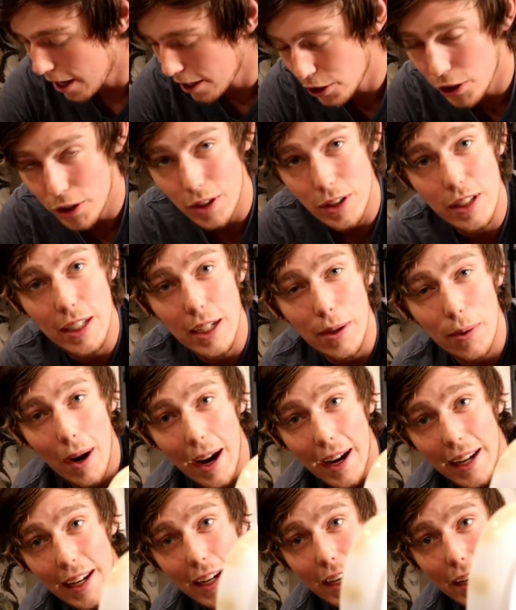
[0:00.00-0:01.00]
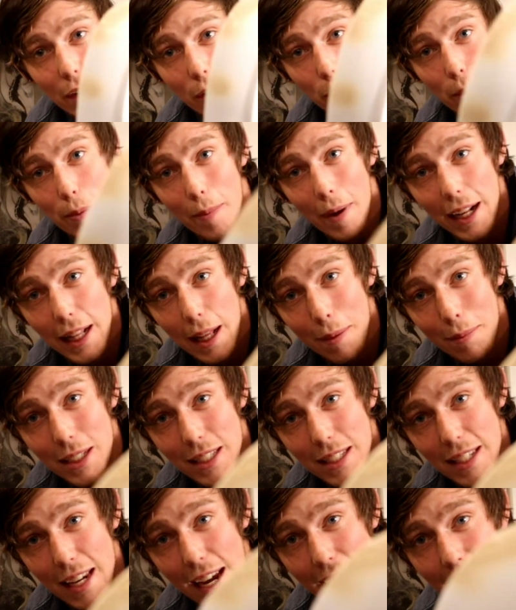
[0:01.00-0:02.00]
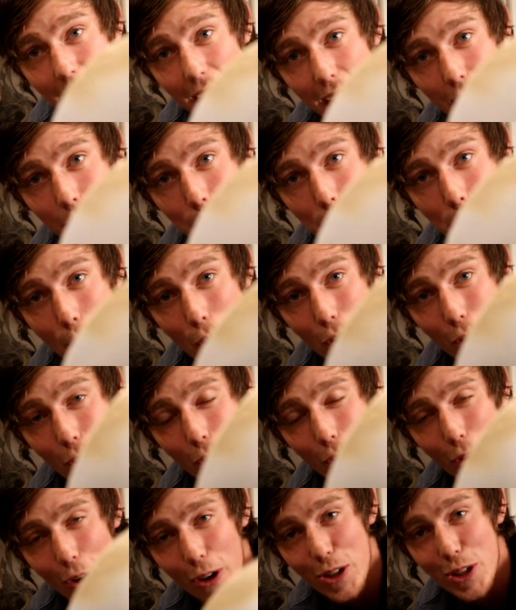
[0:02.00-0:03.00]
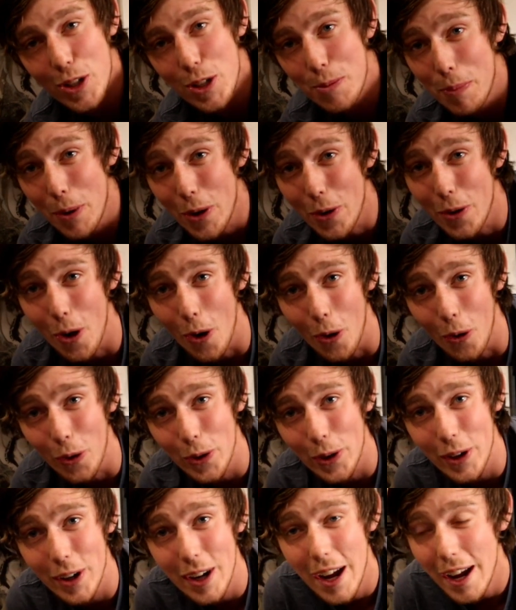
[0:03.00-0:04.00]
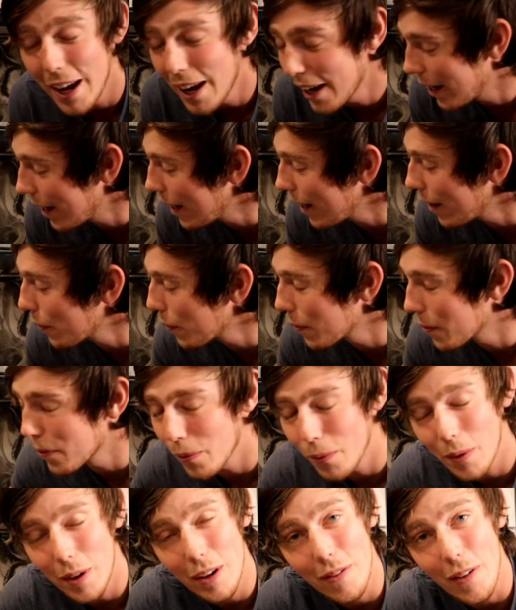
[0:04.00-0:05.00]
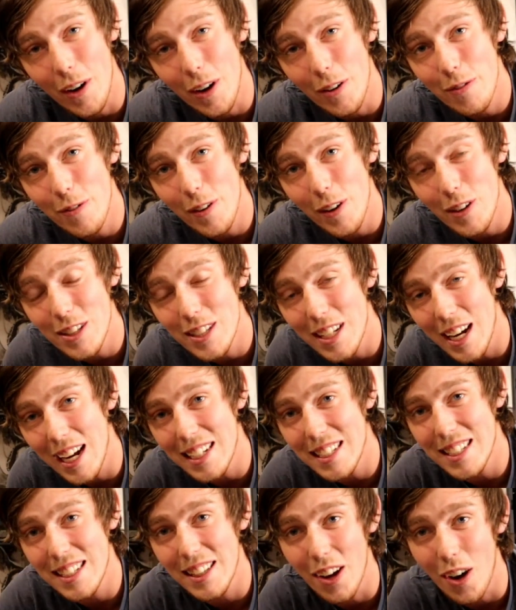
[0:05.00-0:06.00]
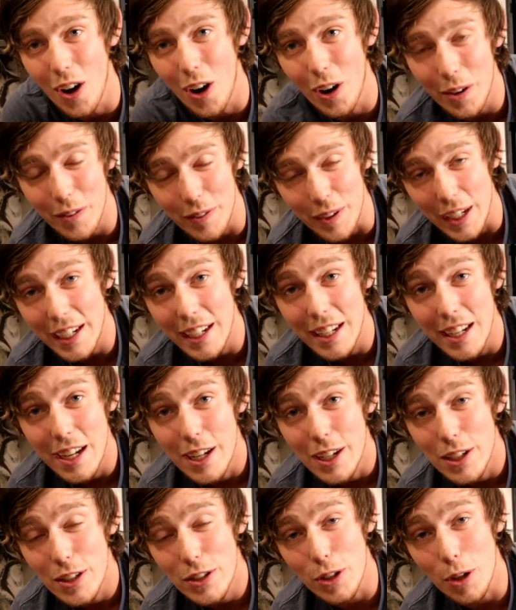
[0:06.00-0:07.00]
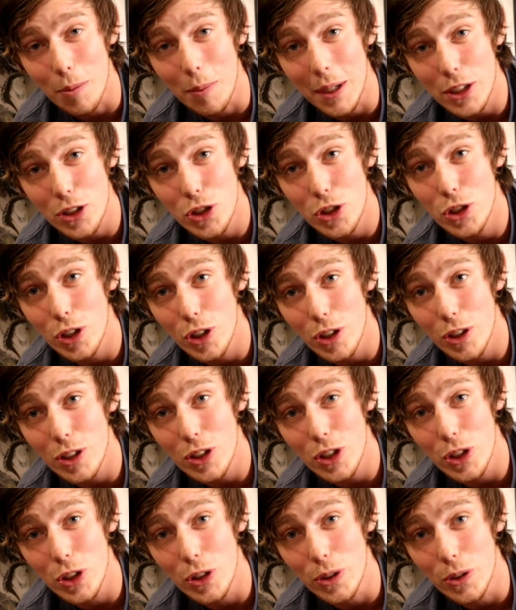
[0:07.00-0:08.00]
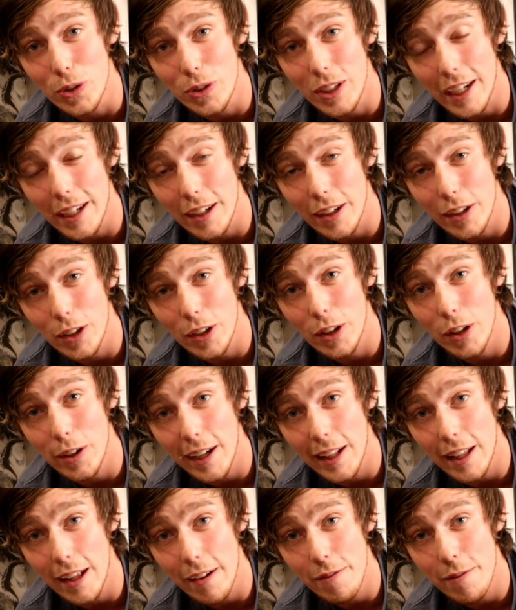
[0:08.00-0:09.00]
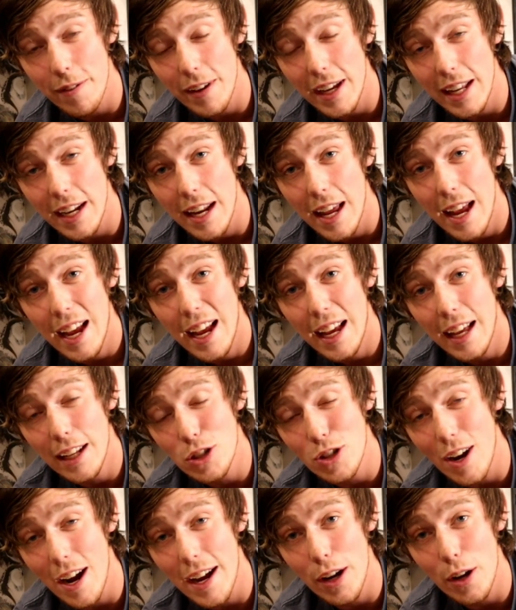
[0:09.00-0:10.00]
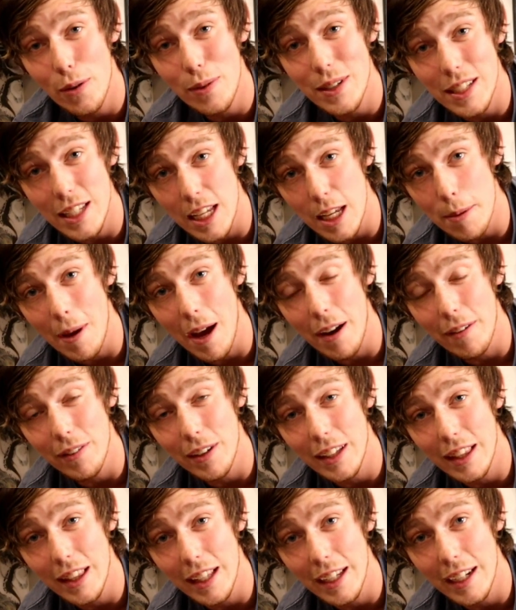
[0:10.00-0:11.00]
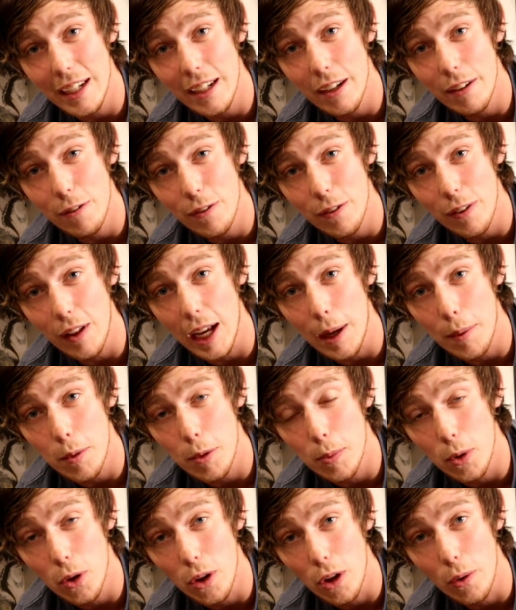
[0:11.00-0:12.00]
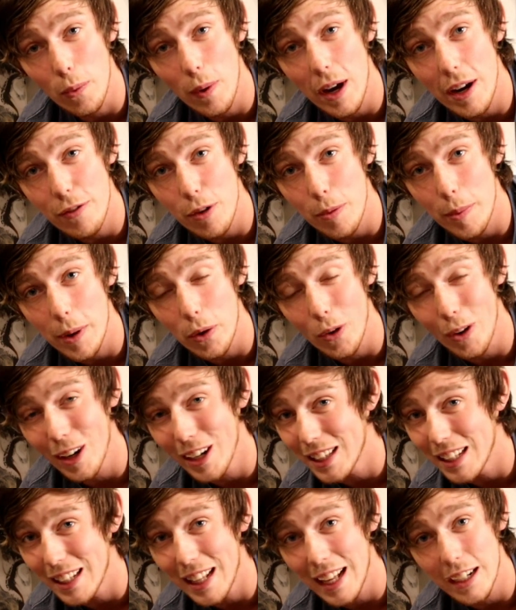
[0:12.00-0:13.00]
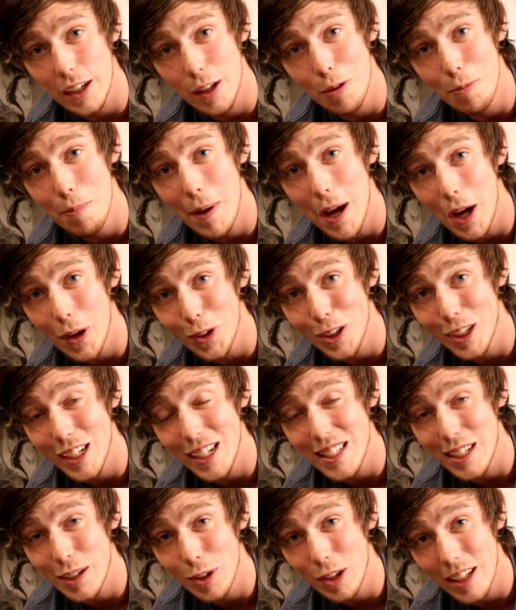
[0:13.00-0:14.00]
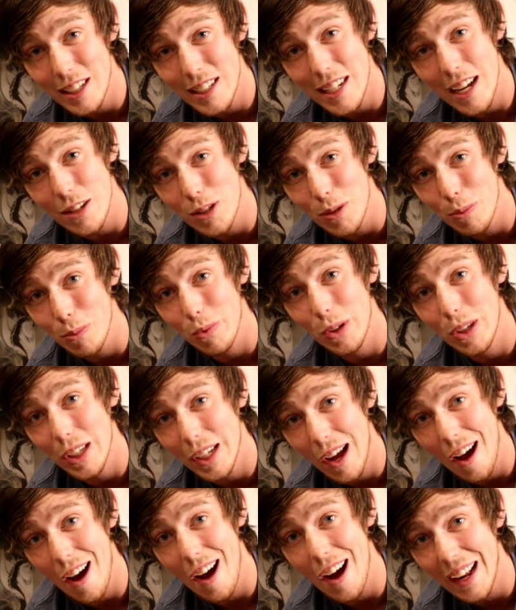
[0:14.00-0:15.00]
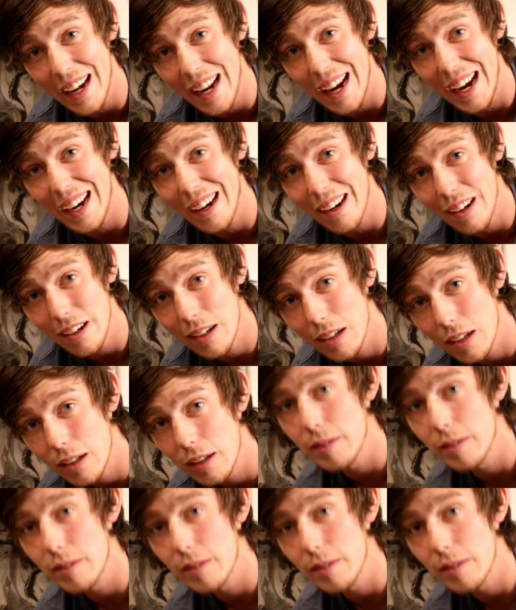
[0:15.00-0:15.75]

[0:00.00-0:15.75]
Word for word: As you can see right here, we made that mistake and burnt our spoon holder one of our first nights in the RV. So make sure to take a good look at that vent and try and always keep everything flammable away from it, or anything that could melt, because it lets out some really hot air.